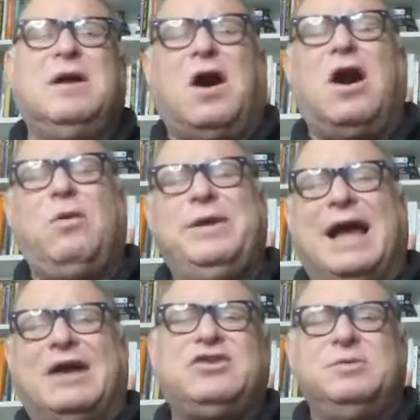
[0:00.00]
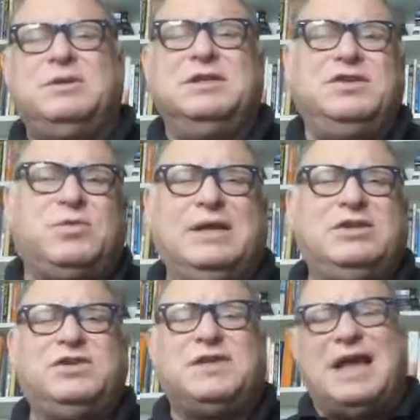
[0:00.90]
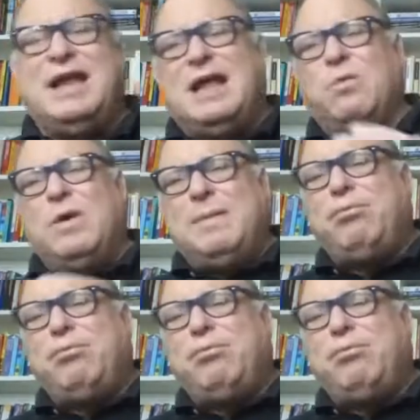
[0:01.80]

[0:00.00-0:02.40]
are we actually within these ranges, and at what